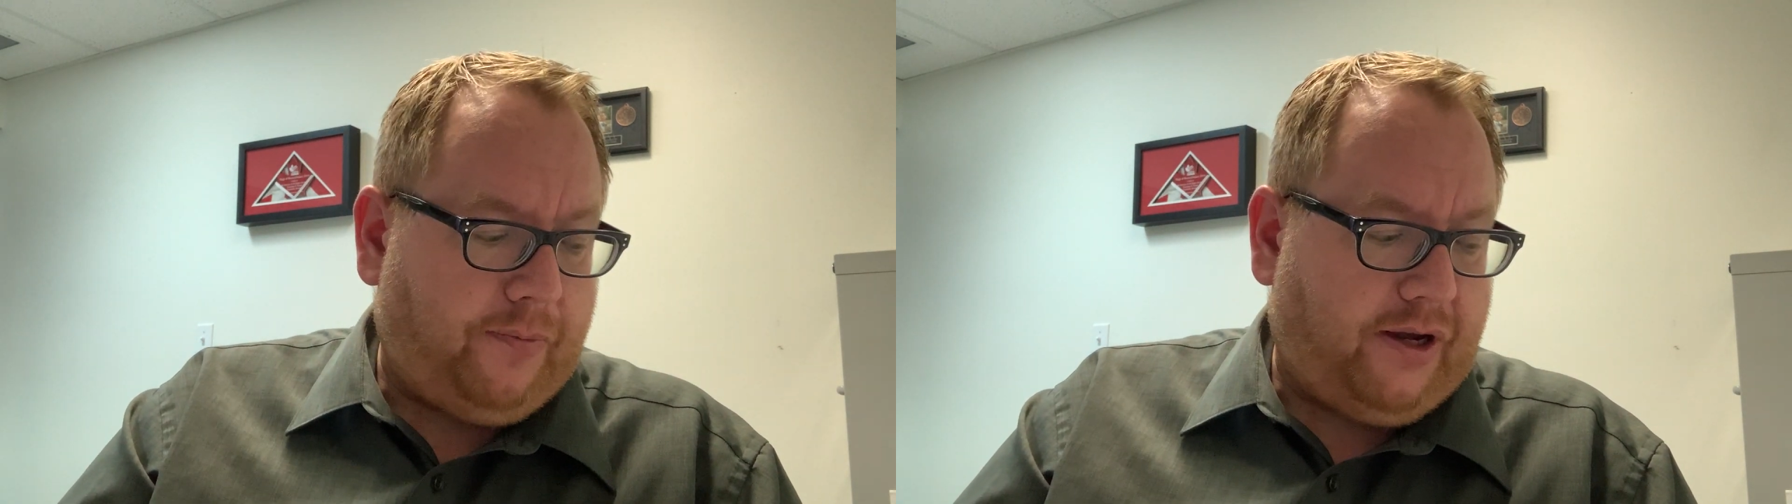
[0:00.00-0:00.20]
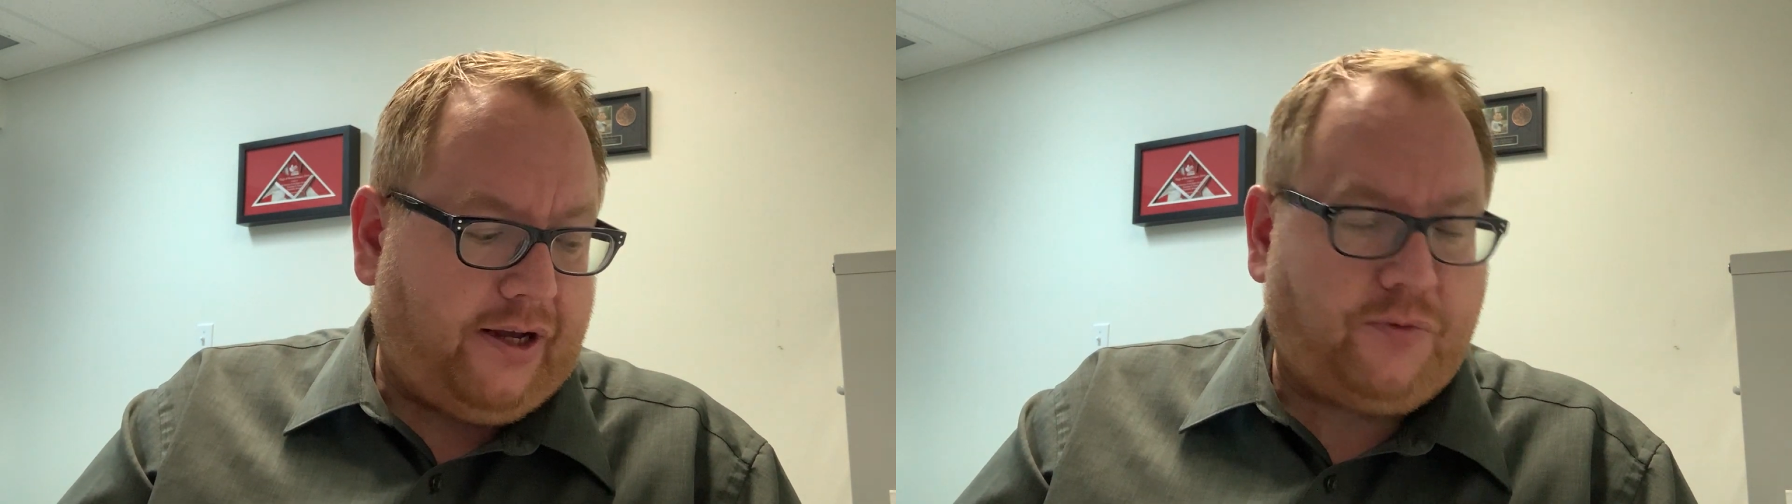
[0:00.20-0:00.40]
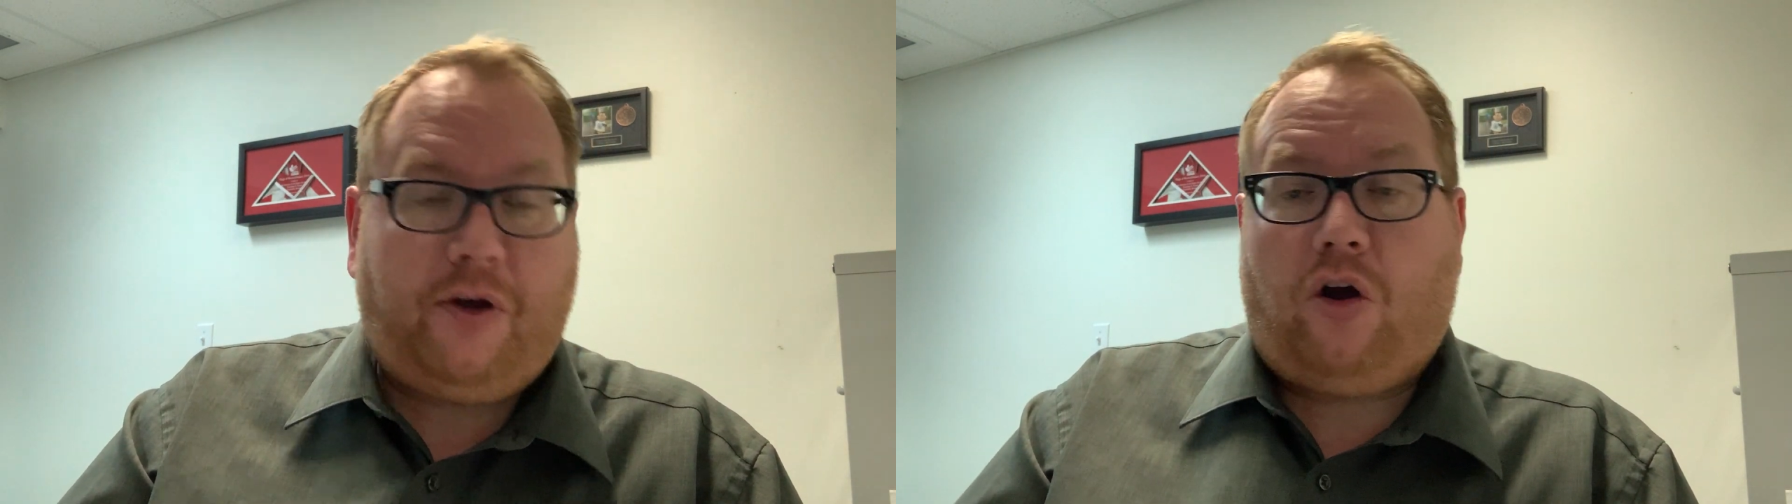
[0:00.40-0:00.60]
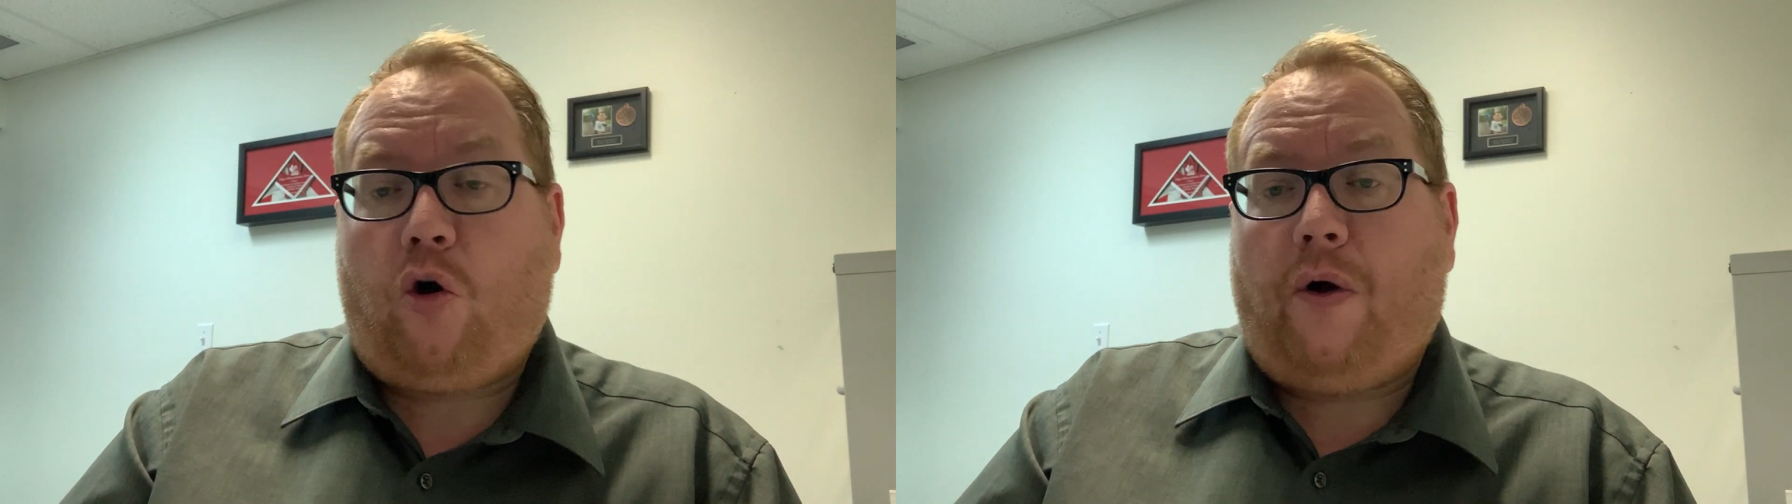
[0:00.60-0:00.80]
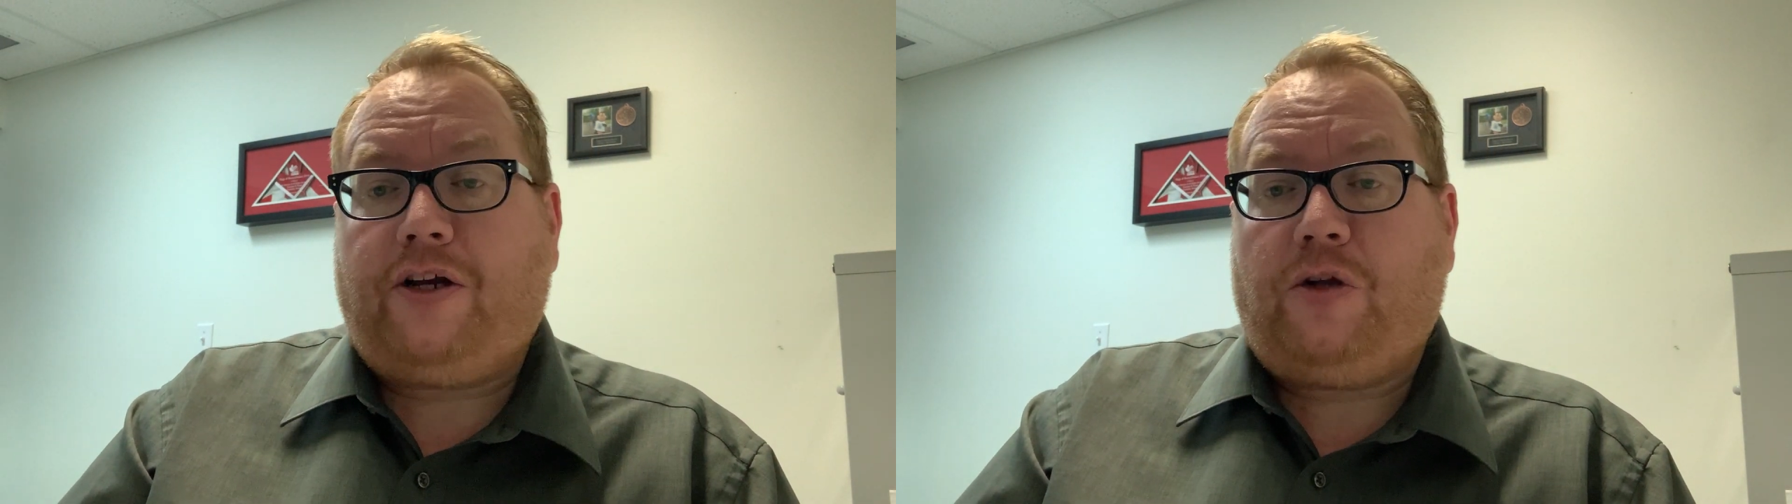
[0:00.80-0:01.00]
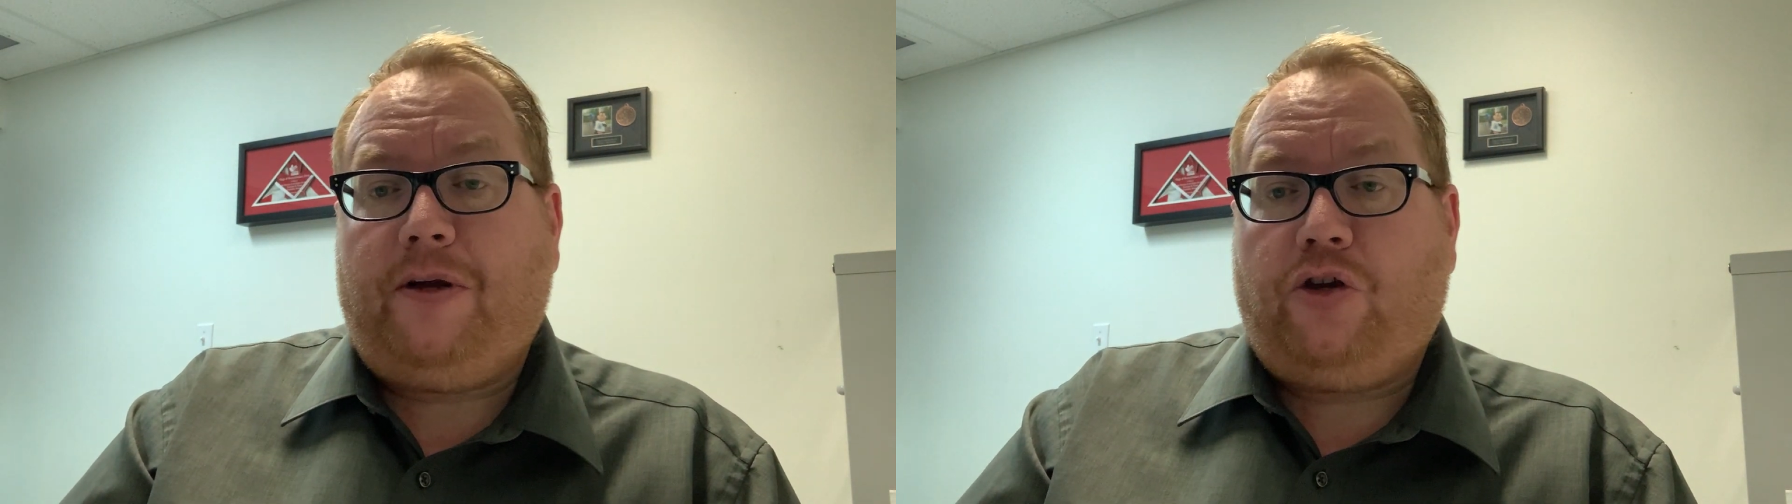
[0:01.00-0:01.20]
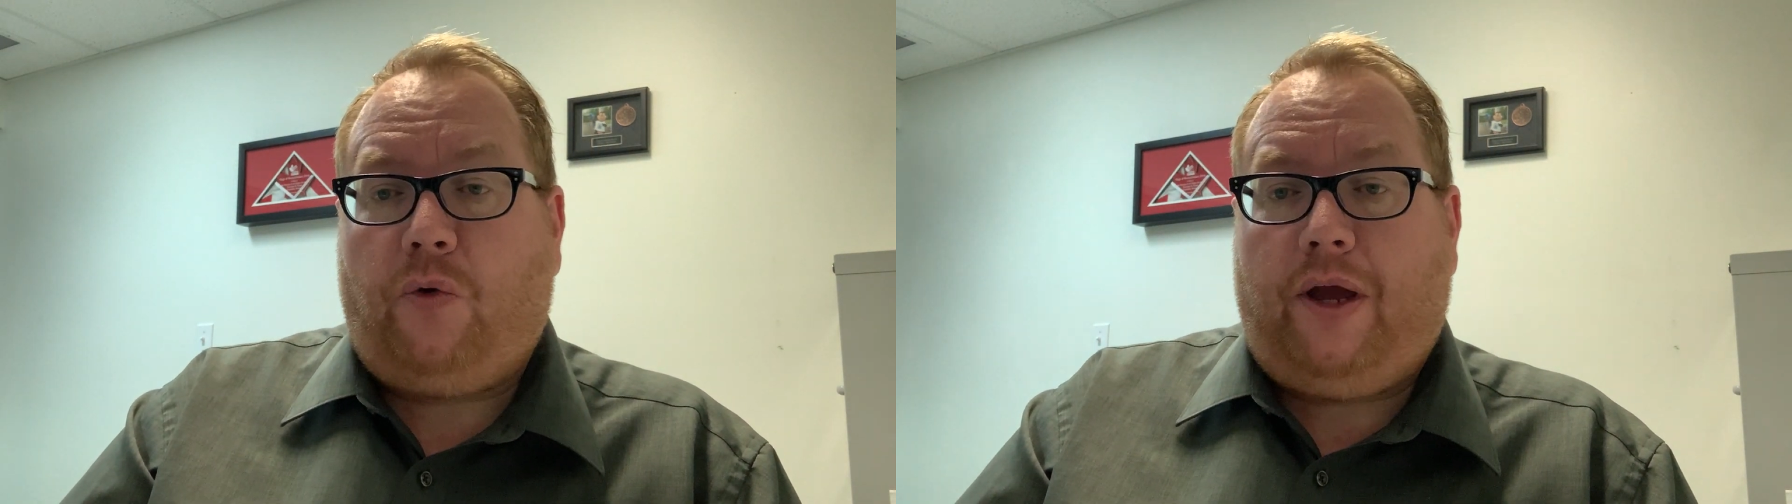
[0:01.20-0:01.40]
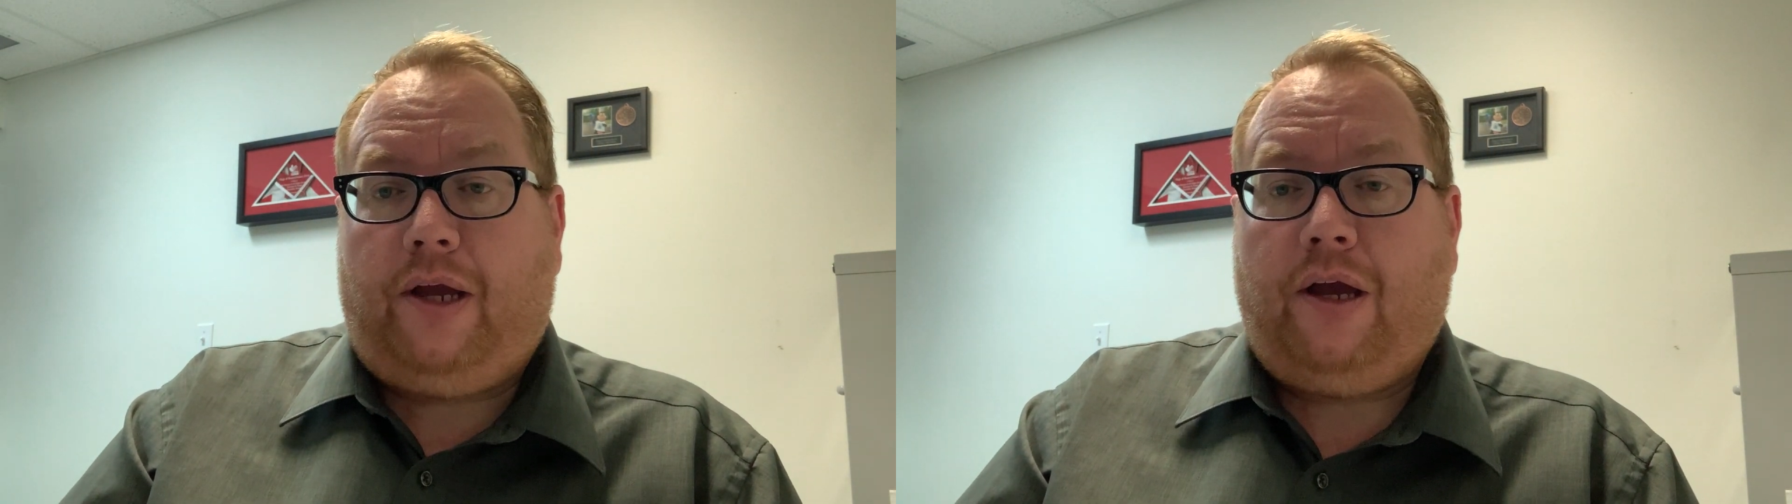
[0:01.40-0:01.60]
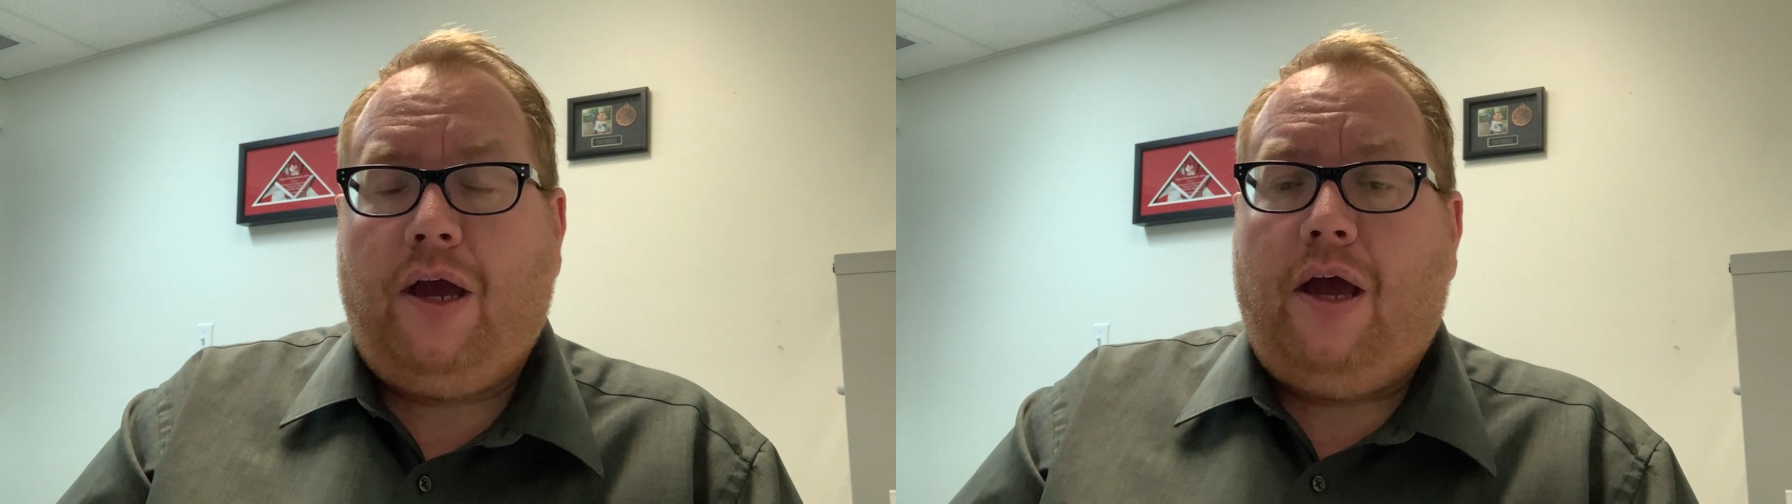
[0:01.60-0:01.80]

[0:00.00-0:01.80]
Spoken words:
because we are going to be doing